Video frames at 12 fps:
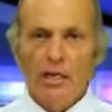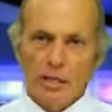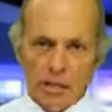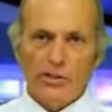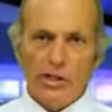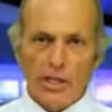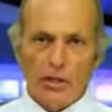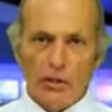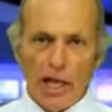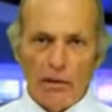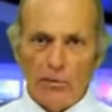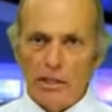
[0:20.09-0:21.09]
You can say it out
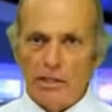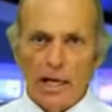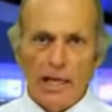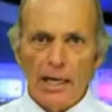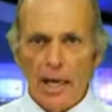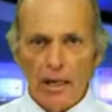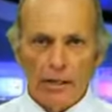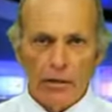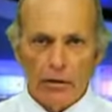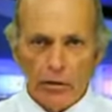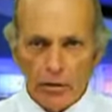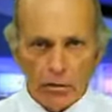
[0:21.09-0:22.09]
loud because I can't
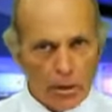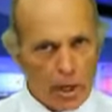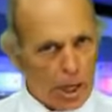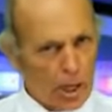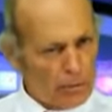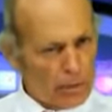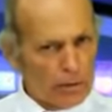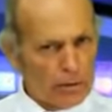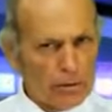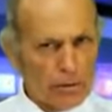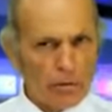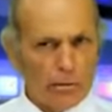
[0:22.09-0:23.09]
hear you. I'm
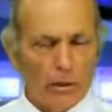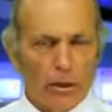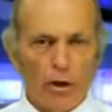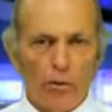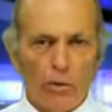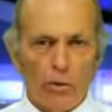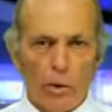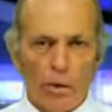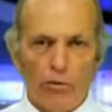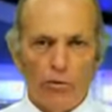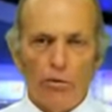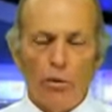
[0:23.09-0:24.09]
here and you're at home or
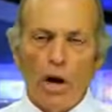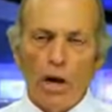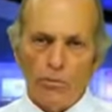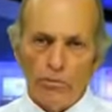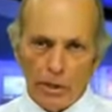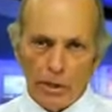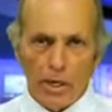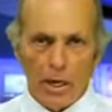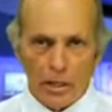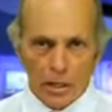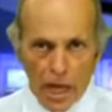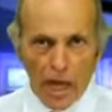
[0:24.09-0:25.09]
wherever you are. Pick a
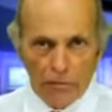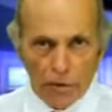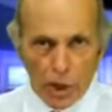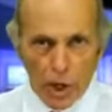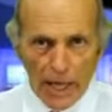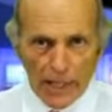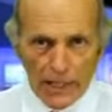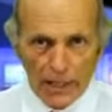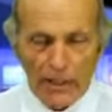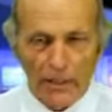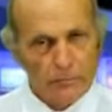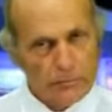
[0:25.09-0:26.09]
card. Have you got it?